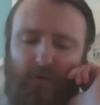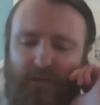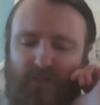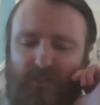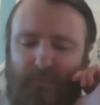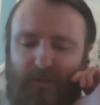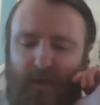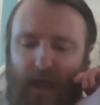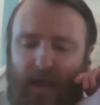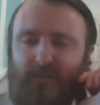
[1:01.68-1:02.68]
relationship
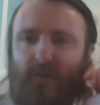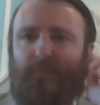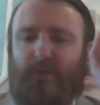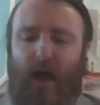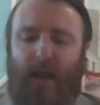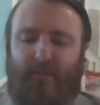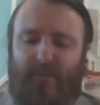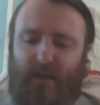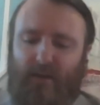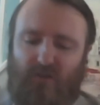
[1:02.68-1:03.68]
today, so I'm delighted
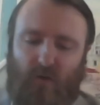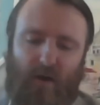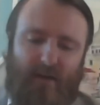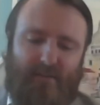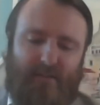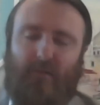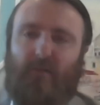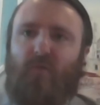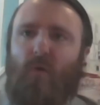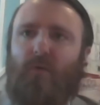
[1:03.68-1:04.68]
that they could join us, and I
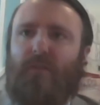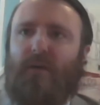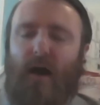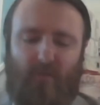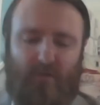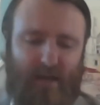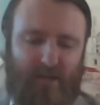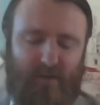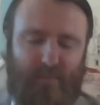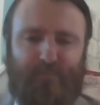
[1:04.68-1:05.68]
look forward to the
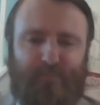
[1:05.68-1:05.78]
conversation.